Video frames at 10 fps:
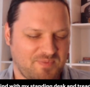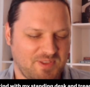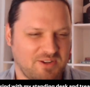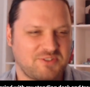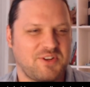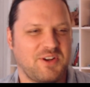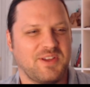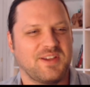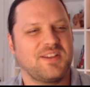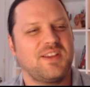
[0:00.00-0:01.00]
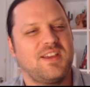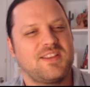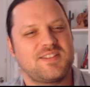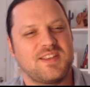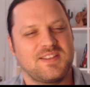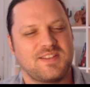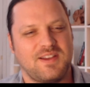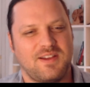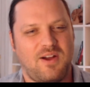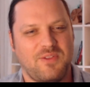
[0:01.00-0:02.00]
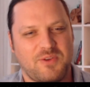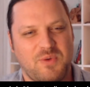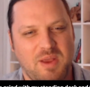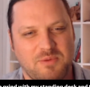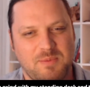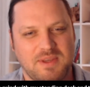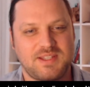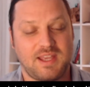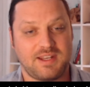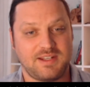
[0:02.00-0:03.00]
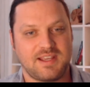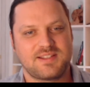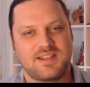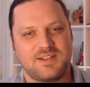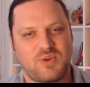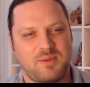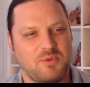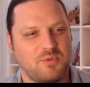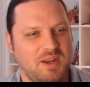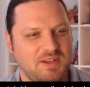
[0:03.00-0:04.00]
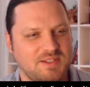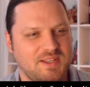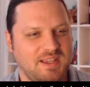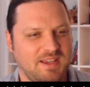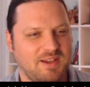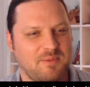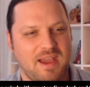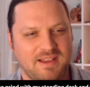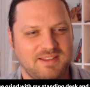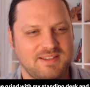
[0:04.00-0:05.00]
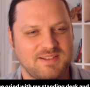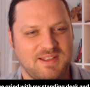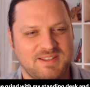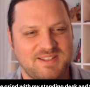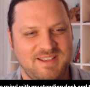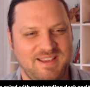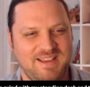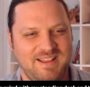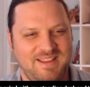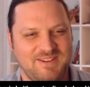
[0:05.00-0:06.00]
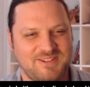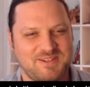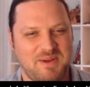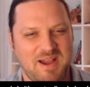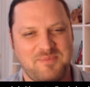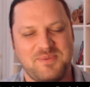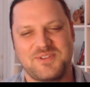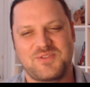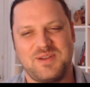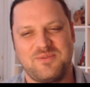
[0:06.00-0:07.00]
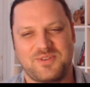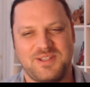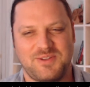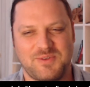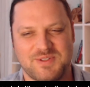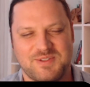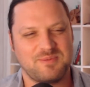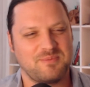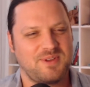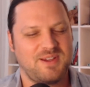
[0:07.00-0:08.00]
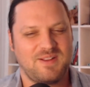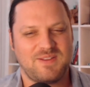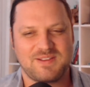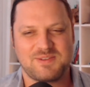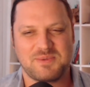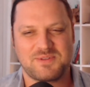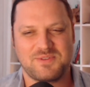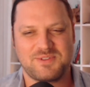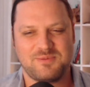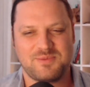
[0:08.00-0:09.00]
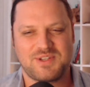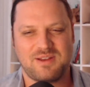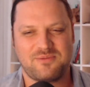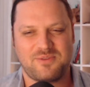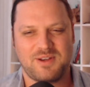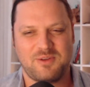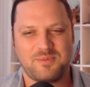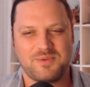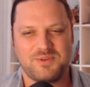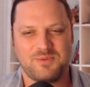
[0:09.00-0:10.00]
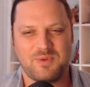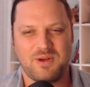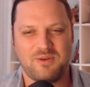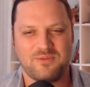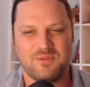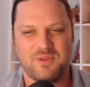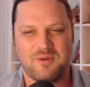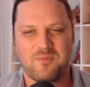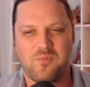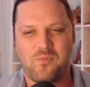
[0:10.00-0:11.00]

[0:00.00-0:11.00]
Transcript: Australia says, on the grind with my standing desk and treadmill ready to say Giga Maggies. Let us hear some hype in the stream for King Griscom. Thanks so much for the super chat, friend. Hope you're doing well over there.